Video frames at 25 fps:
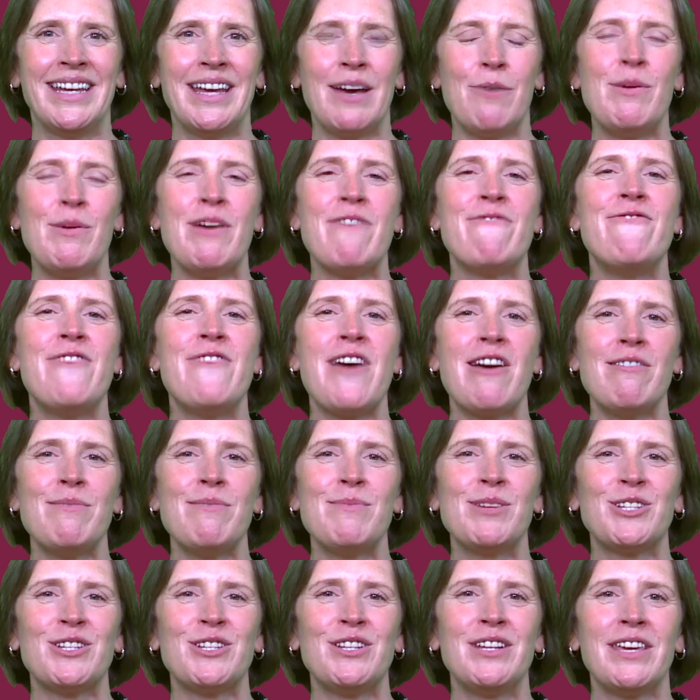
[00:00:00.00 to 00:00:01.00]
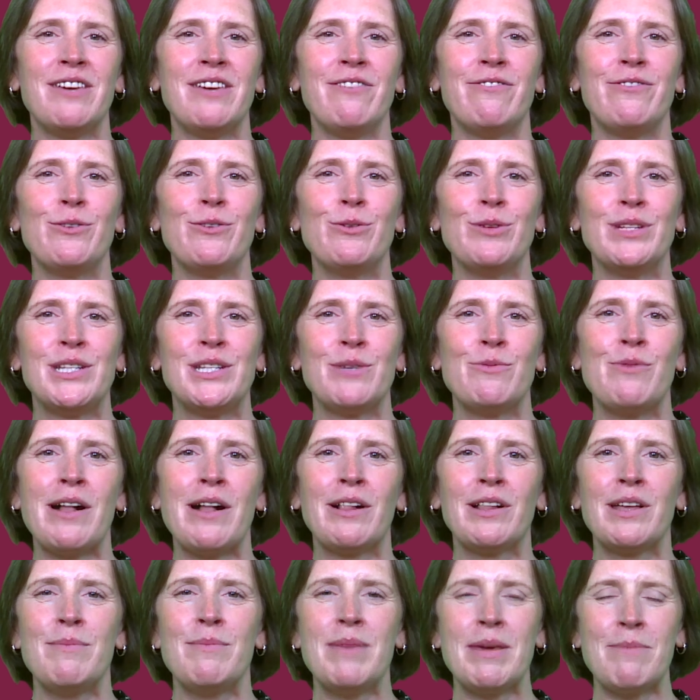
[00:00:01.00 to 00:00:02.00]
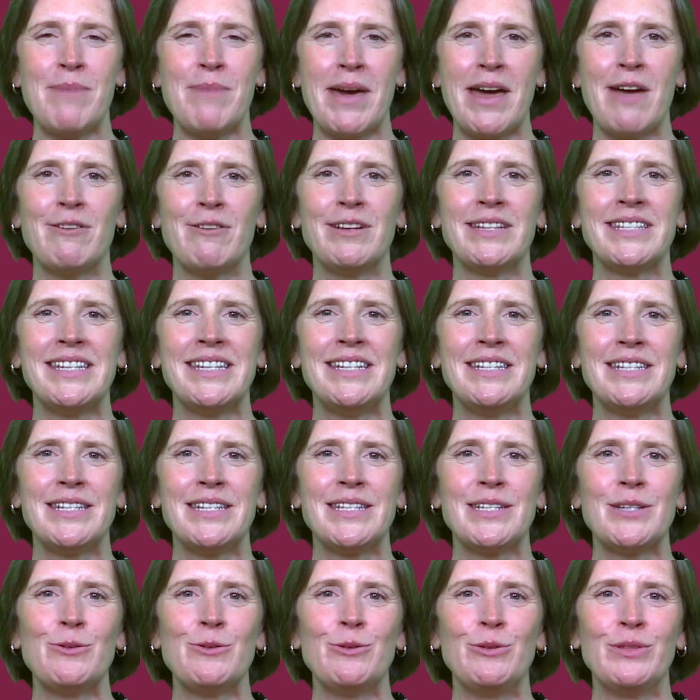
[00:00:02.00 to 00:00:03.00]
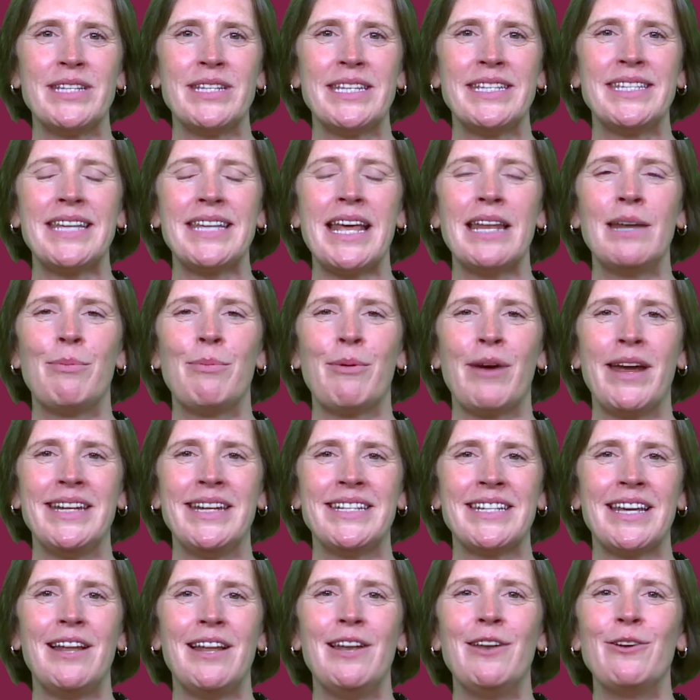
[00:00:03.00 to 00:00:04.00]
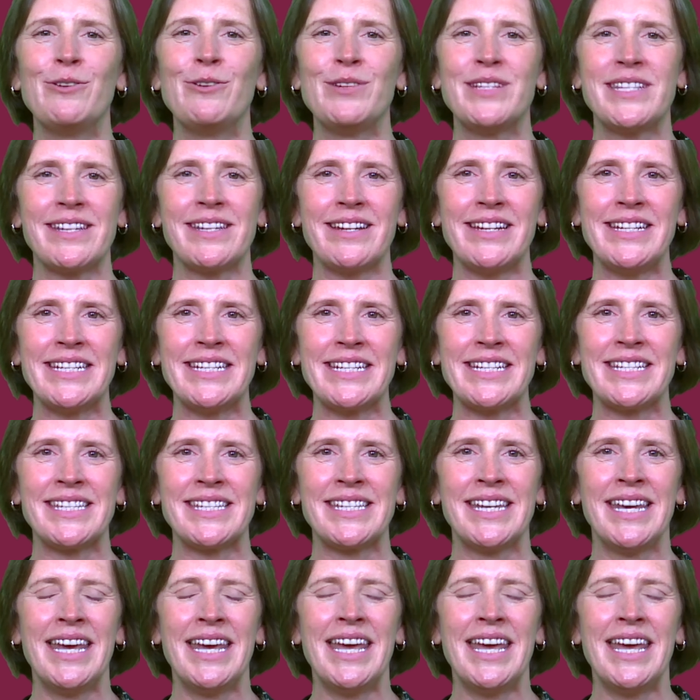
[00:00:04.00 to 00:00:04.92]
We're very much looking forward to welcoming parents into school to celebrate alongside us,